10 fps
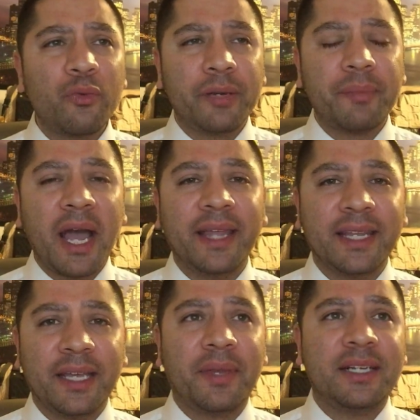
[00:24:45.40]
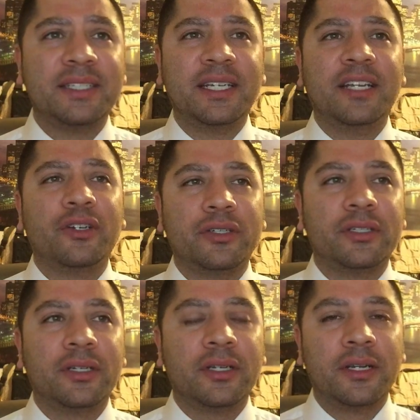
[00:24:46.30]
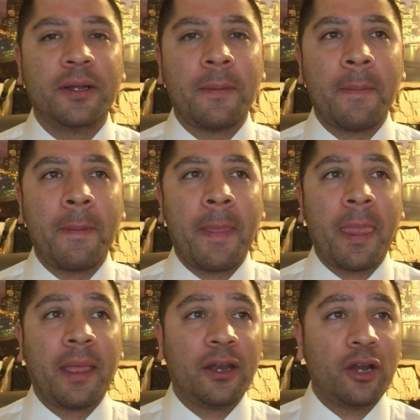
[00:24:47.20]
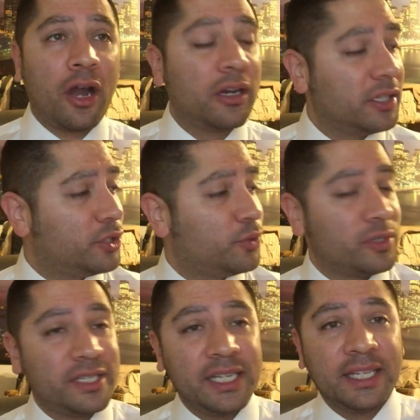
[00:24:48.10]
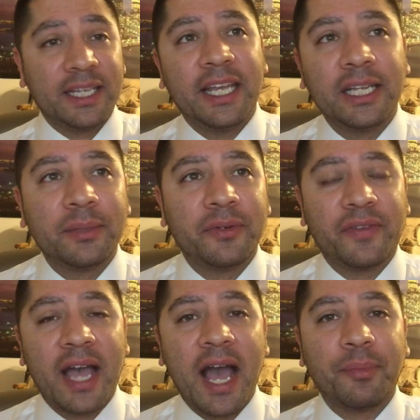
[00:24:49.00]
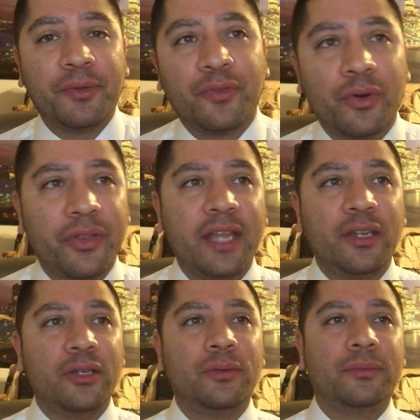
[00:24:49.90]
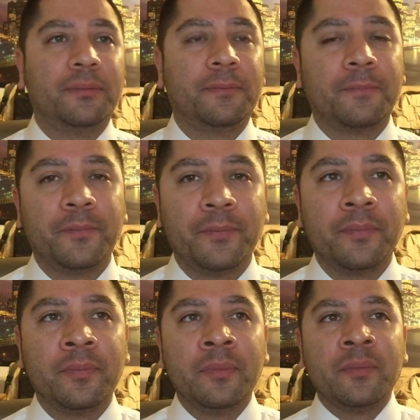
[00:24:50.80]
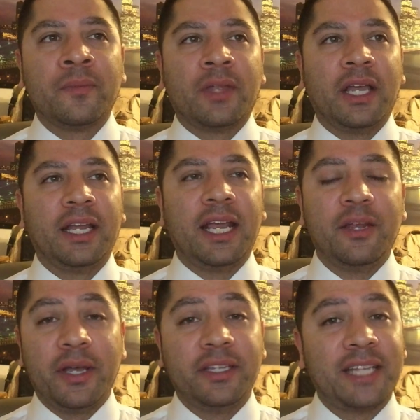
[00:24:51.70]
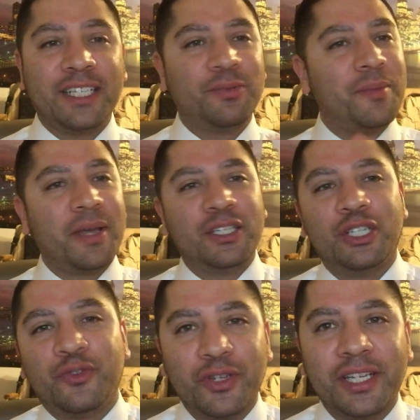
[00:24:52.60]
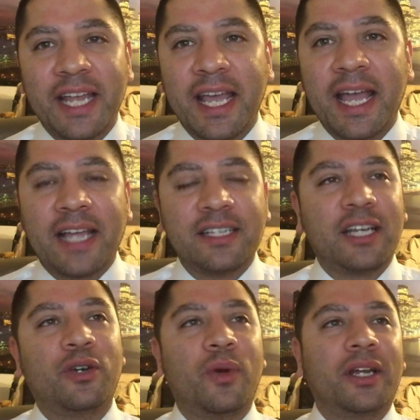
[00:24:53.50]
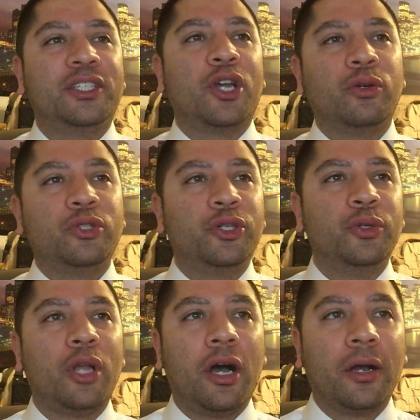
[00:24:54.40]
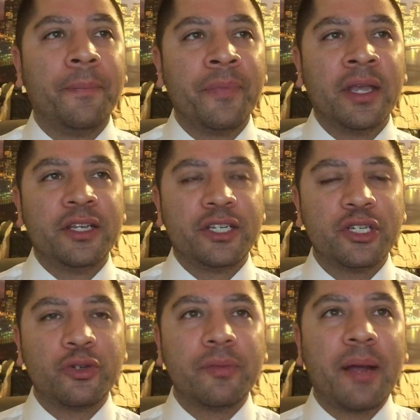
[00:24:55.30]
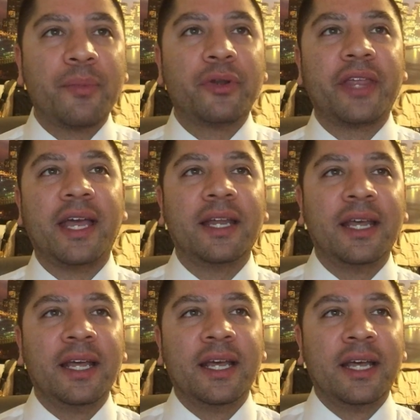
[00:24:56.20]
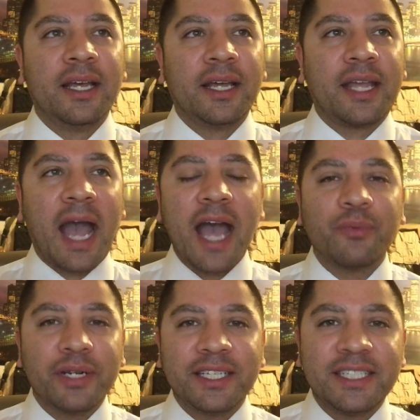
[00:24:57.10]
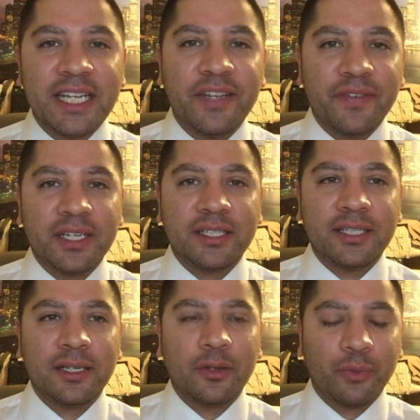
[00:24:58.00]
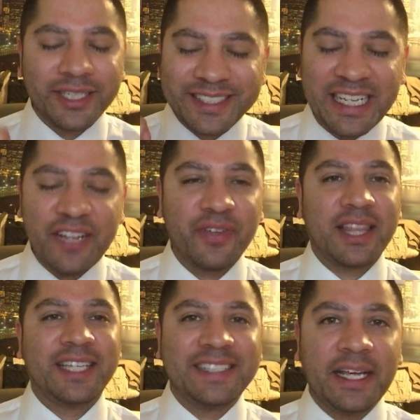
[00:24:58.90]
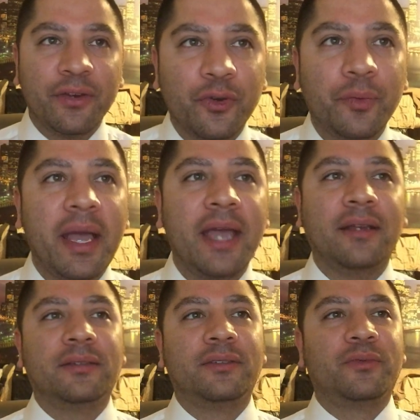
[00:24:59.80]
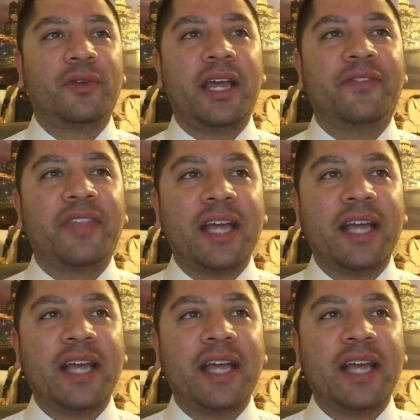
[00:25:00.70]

remind them that sinners and harlots will see the kingdom of God before they do. And, anyways, that's my message for the day, guys. I don't want it to go too long. Just remember that God receiveth, receiveth sinful men right? If